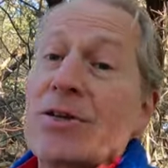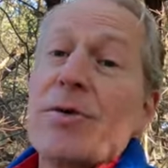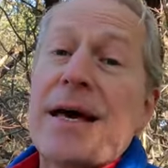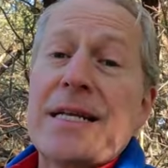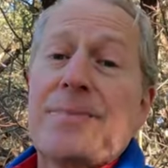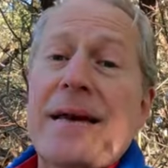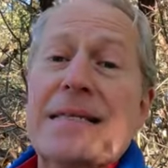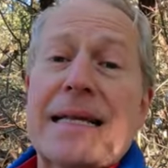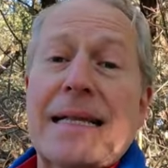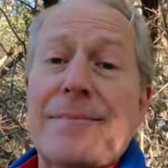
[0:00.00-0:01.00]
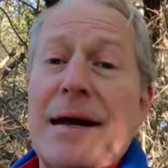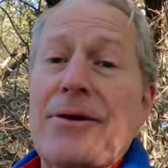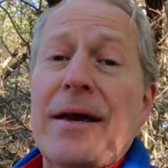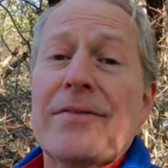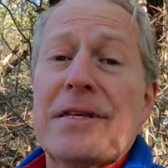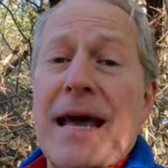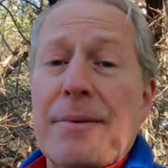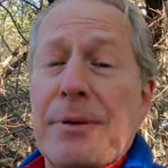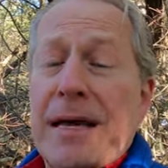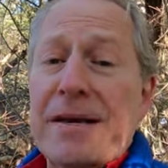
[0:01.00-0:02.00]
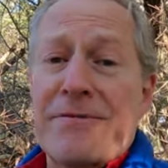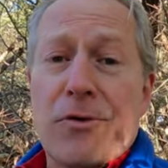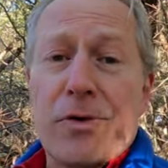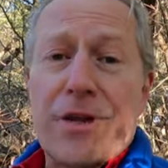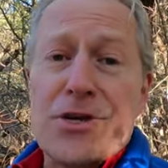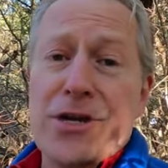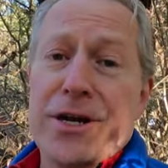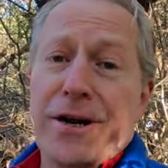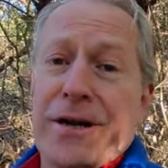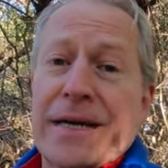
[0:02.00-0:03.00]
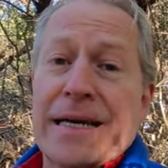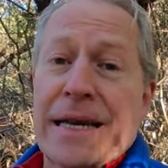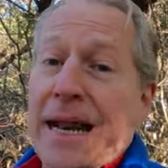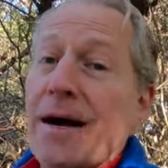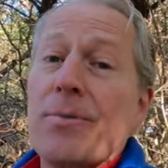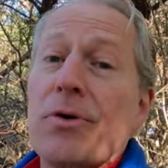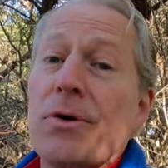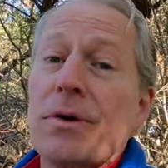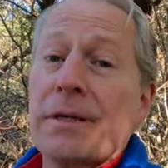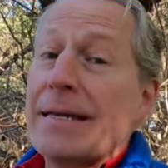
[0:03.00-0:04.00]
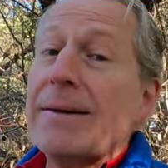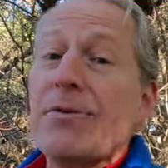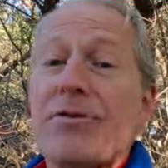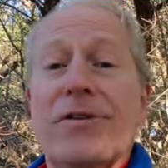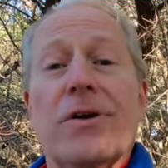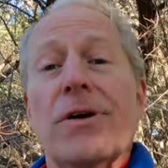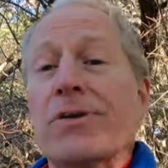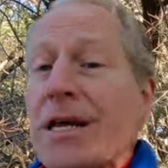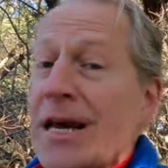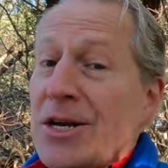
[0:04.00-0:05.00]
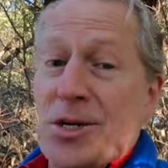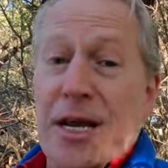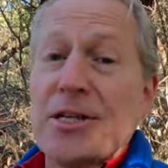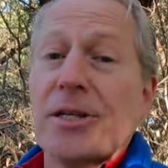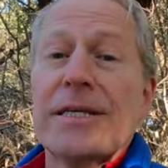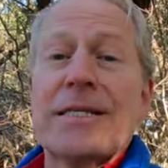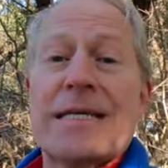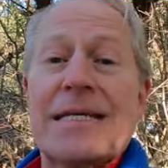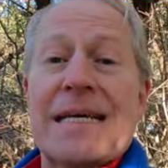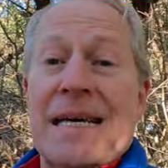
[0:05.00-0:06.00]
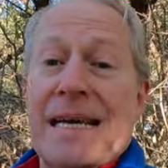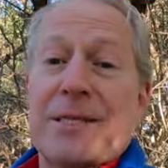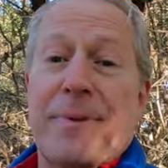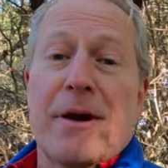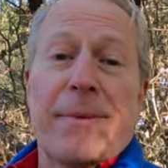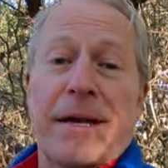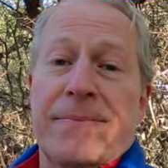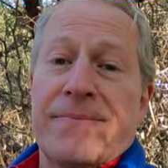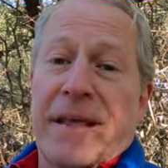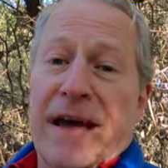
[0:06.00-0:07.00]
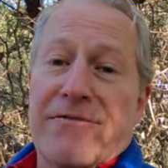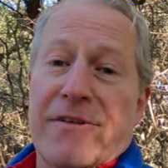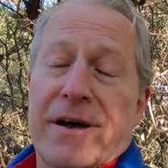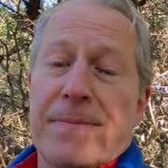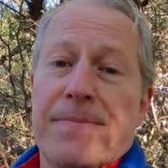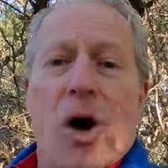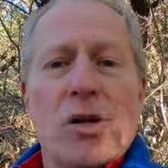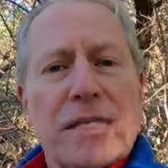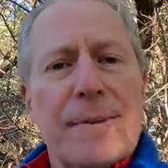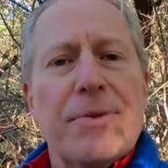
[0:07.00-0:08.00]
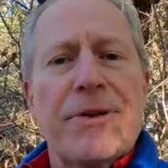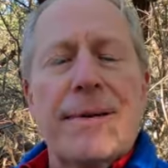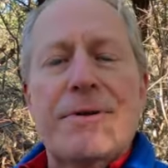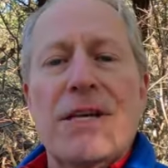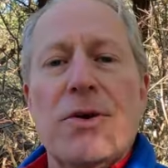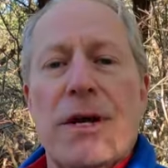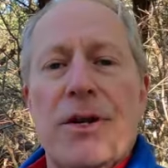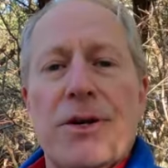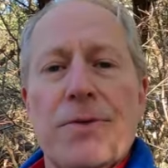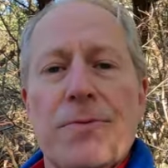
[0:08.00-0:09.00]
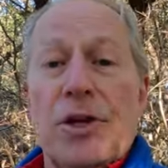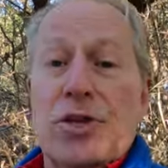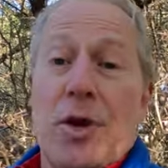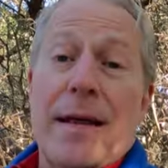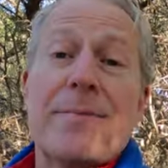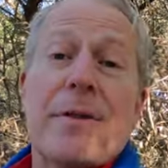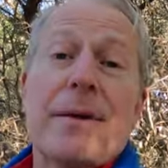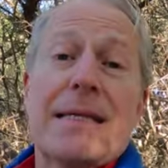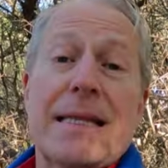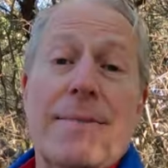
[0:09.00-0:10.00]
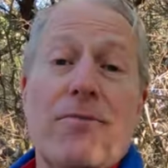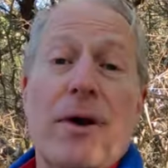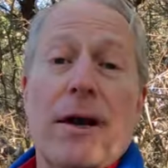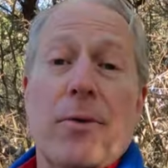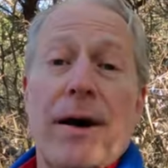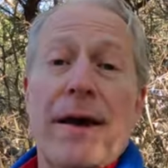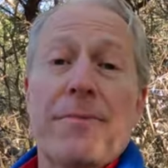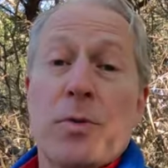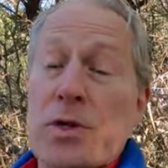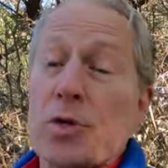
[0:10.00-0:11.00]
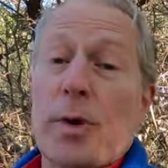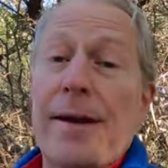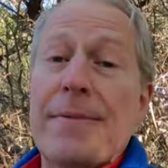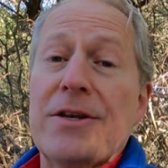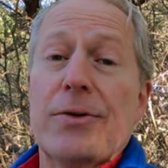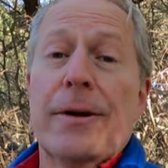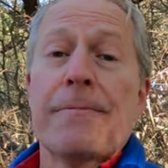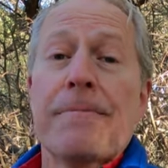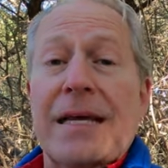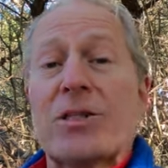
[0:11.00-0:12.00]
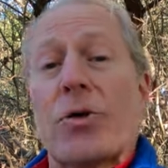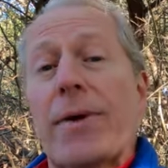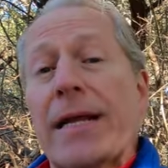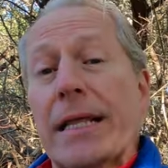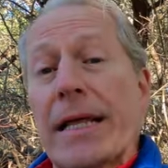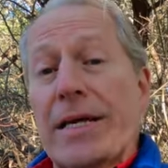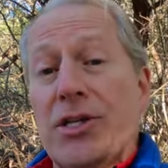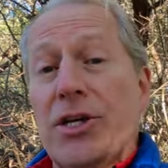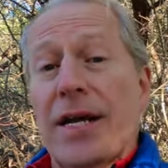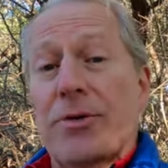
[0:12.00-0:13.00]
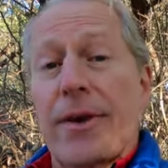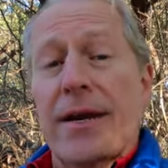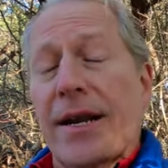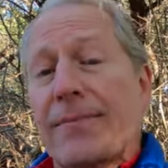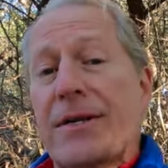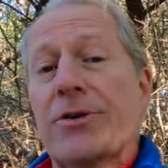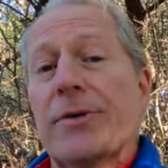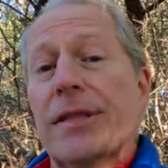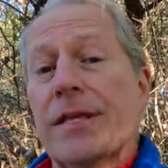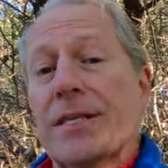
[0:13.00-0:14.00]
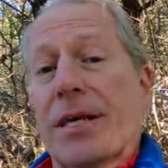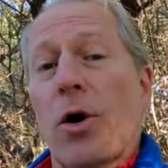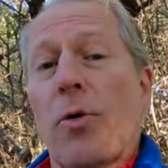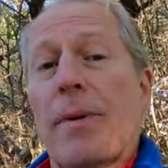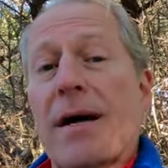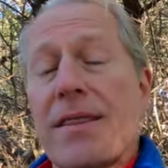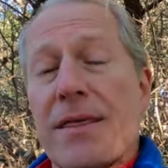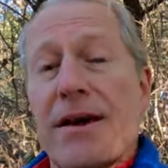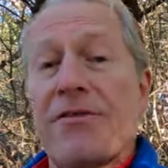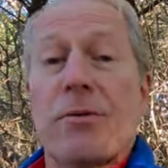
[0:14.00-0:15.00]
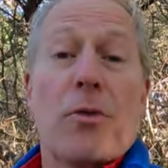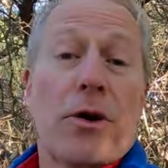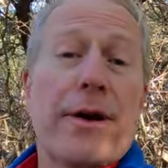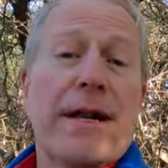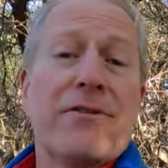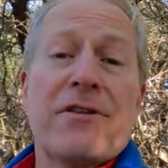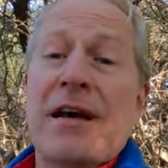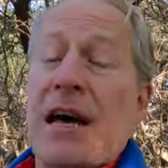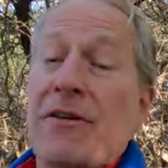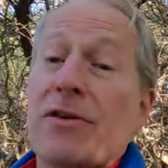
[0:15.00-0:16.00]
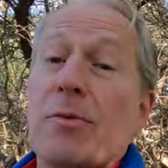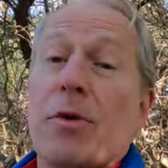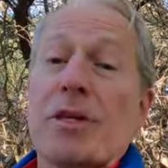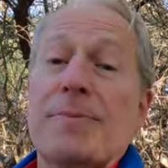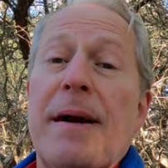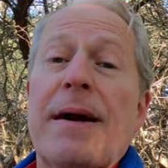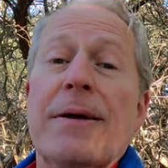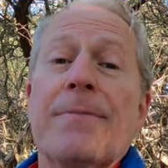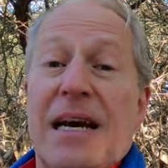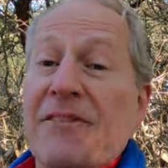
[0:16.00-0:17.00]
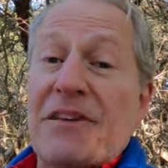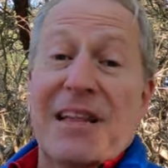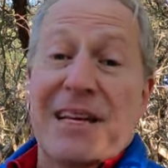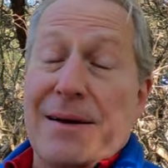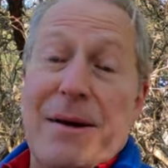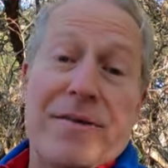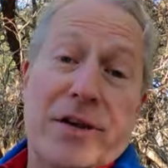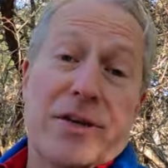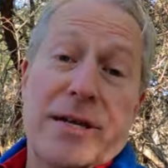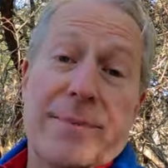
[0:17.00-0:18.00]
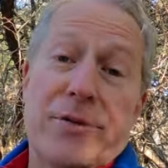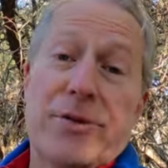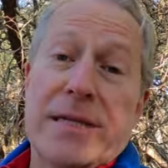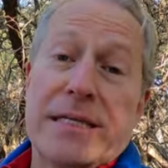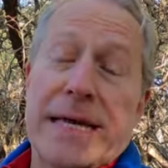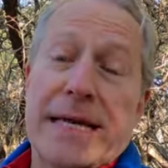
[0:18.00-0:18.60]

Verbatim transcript: And so that is basically my creative attack plan for this year. Get out more, take more photos, change lenses, experiment, have fun. All simple tips that you can do. You can start implementing them right away, which is what I've been doing. It's already late January and I've been doing this the whole month. I feel more creative, I feel more inspired, and I feel like I'm having a good time doing these